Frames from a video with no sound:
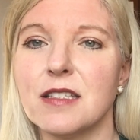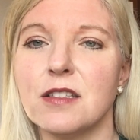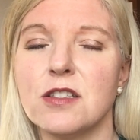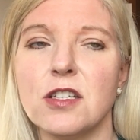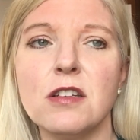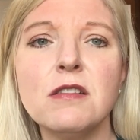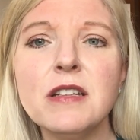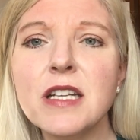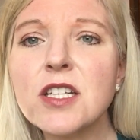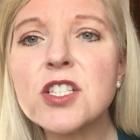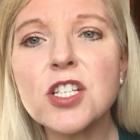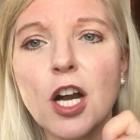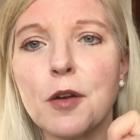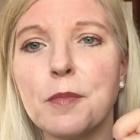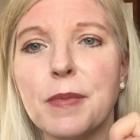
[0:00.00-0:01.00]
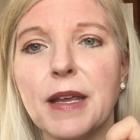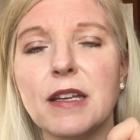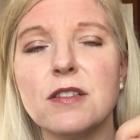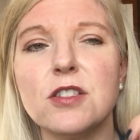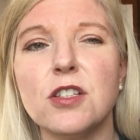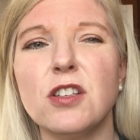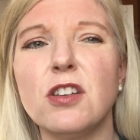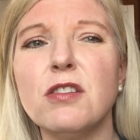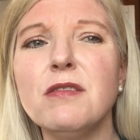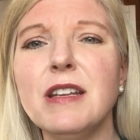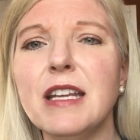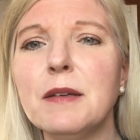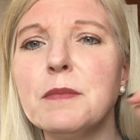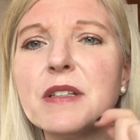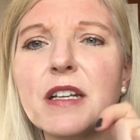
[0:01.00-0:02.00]
Do you need a Sharpie? Do you
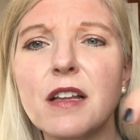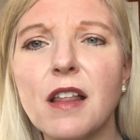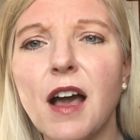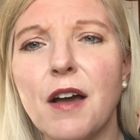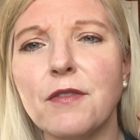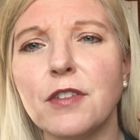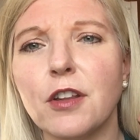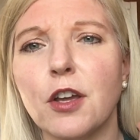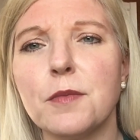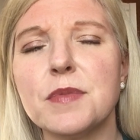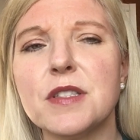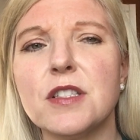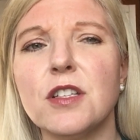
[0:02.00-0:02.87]
need manila envelopes?